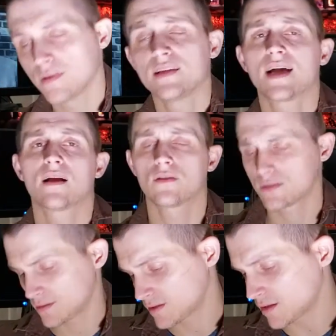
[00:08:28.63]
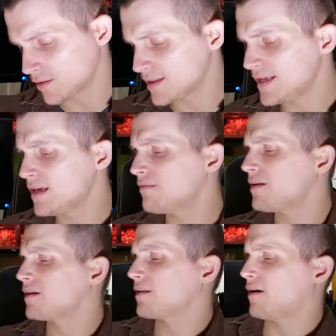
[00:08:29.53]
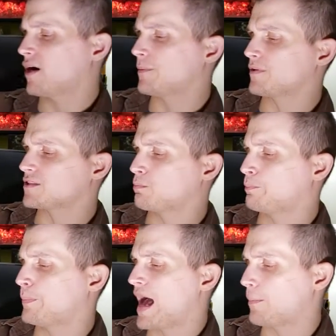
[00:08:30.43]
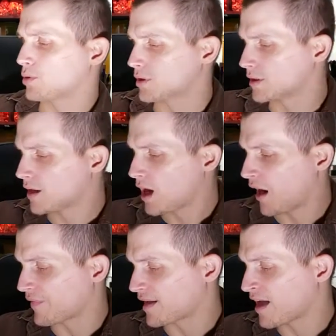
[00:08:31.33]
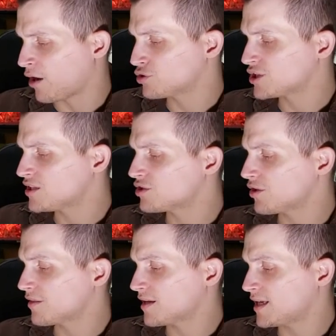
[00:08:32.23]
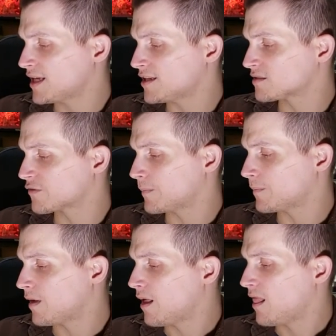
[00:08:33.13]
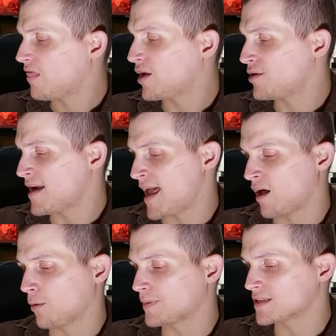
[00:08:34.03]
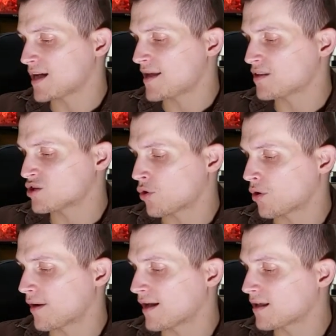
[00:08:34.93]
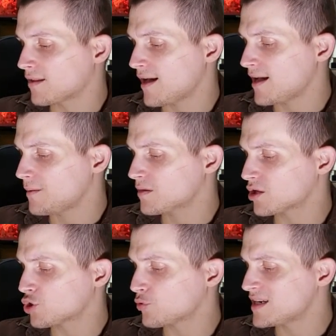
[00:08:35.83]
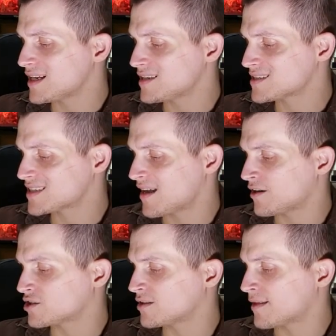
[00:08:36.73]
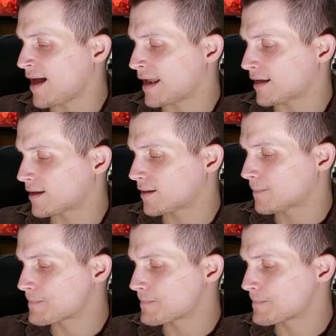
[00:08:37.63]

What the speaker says: he got to go. Leaving the harmless babbler on the couch, he took the keys from their nail beside the door and climbed the creaking stairs to the attic.